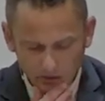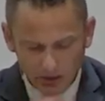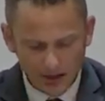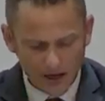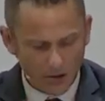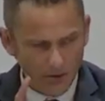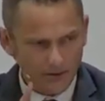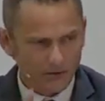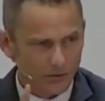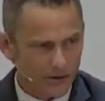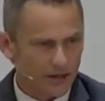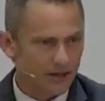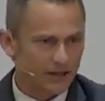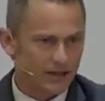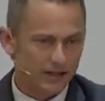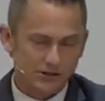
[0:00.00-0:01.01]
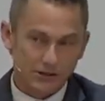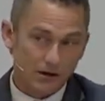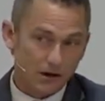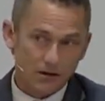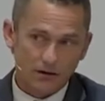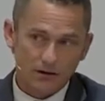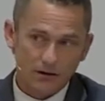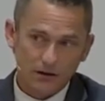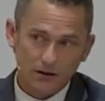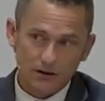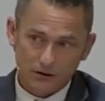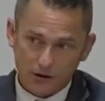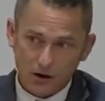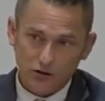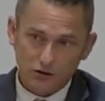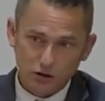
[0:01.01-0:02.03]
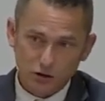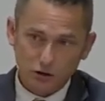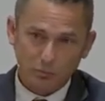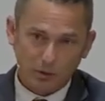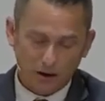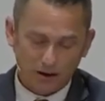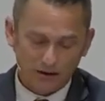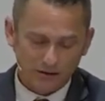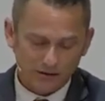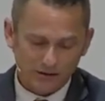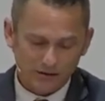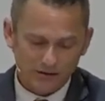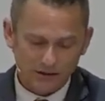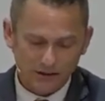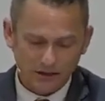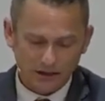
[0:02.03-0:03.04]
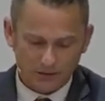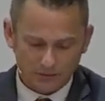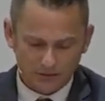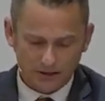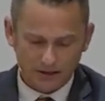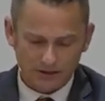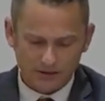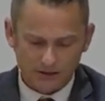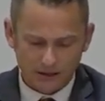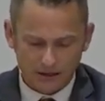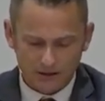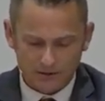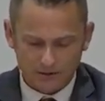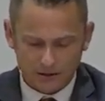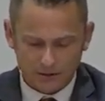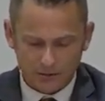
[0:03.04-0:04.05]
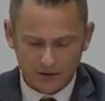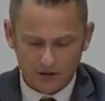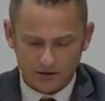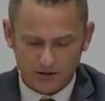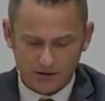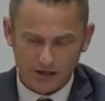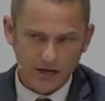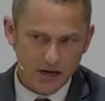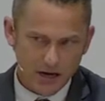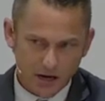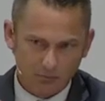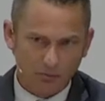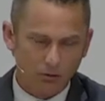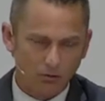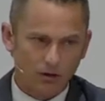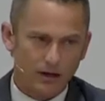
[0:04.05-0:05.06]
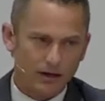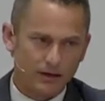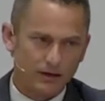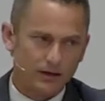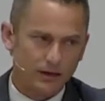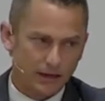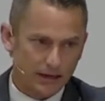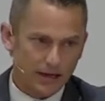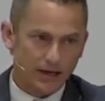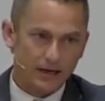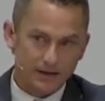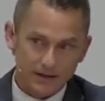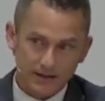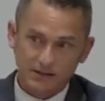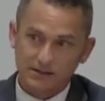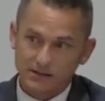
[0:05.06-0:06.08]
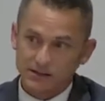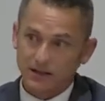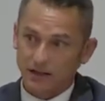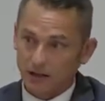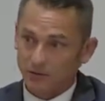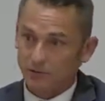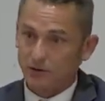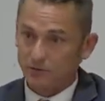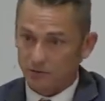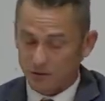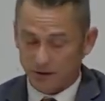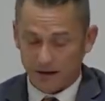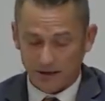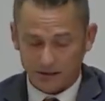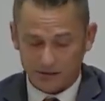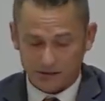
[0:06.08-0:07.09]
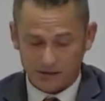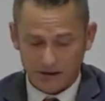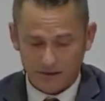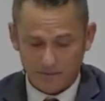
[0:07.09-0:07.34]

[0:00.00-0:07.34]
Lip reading: Now, we have to recognize there are two parts of this that we should see. Number one, again, this is a gift of grace.